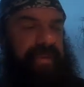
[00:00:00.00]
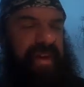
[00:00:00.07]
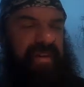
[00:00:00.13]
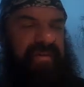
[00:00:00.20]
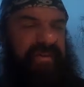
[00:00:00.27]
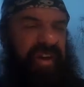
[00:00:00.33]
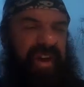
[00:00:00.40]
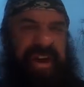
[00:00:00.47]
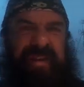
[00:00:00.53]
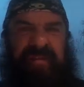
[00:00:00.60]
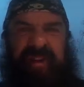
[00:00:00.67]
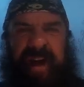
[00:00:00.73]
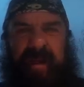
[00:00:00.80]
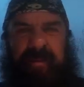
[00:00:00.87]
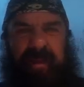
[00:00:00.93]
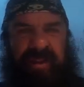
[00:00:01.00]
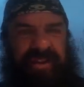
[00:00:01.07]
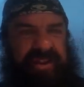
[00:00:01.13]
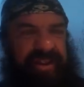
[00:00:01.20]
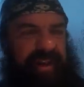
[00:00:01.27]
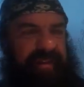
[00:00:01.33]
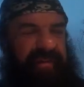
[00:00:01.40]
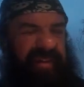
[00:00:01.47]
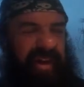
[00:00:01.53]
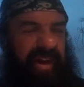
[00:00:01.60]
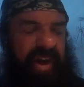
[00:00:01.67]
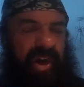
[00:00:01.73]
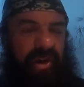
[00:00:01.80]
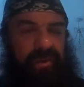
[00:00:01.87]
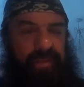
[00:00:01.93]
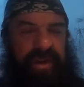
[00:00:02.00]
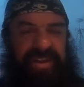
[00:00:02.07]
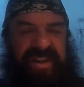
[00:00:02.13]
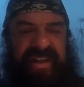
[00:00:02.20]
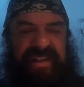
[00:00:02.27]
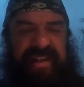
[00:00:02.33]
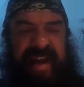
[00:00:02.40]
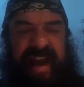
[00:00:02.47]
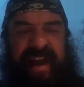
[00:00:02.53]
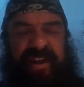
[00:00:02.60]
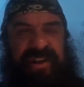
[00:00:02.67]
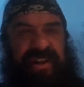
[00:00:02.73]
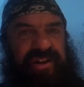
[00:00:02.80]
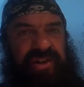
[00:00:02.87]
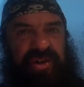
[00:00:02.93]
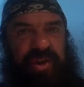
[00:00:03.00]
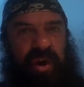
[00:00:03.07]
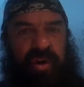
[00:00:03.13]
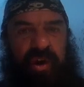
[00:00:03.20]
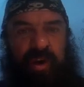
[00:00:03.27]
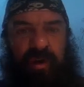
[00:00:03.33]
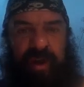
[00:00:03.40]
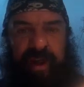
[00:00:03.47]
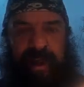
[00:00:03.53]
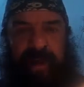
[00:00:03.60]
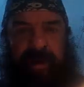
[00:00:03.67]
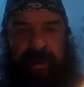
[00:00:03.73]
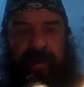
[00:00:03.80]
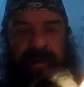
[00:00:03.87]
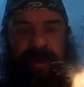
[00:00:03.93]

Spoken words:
funky fibre and stuff, which is actually just Congo hair.